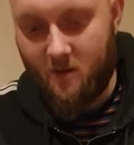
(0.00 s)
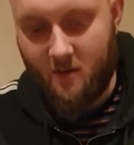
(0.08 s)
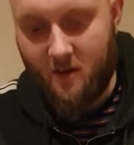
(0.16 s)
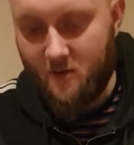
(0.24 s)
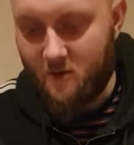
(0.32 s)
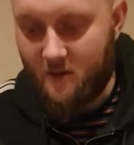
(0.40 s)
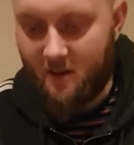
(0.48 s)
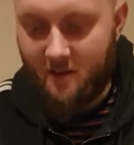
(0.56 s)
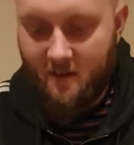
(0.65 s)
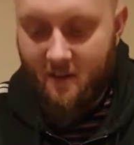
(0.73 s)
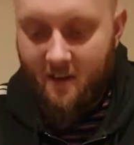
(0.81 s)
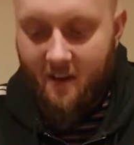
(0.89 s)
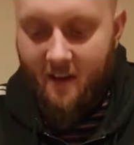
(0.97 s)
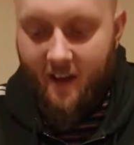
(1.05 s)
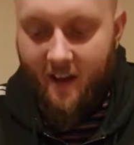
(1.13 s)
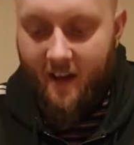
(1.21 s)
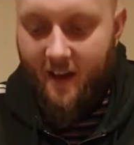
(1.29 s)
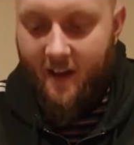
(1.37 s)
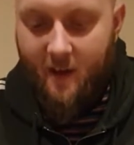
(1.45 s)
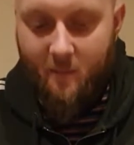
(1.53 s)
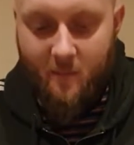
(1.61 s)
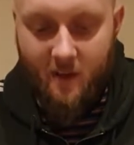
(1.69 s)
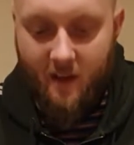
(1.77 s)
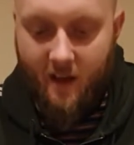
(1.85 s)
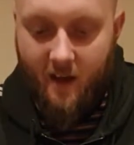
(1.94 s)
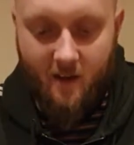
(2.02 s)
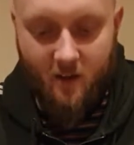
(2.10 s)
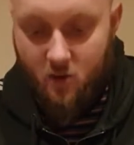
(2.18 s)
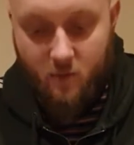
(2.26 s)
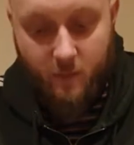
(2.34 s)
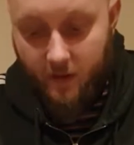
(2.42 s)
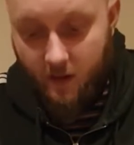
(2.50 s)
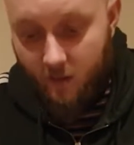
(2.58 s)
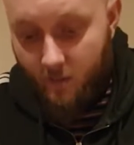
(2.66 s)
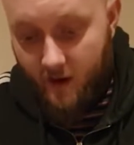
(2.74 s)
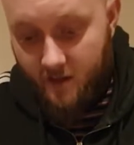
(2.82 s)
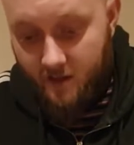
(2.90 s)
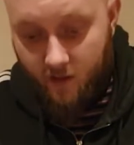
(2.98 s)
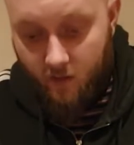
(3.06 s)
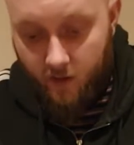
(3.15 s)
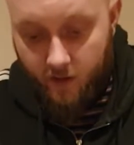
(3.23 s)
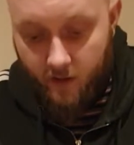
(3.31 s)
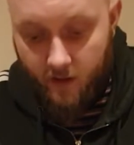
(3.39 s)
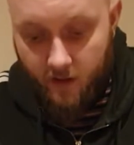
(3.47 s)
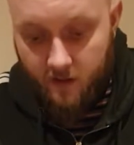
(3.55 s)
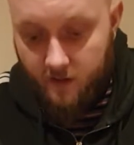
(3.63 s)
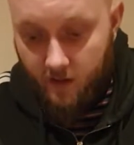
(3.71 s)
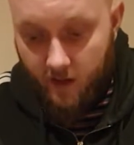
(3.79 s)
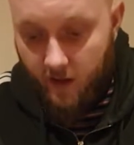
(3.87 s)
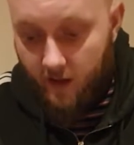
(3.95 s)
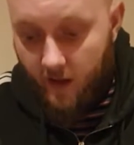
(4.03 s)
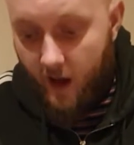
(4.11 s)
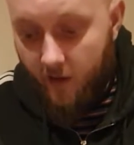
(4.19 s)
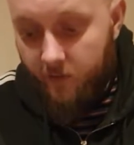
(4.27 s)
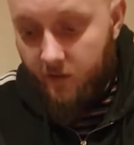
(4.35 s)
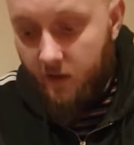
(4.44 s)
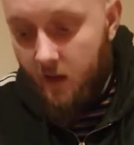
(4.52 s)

Not 3. Yeah, you max out on these. Yeah, you have to.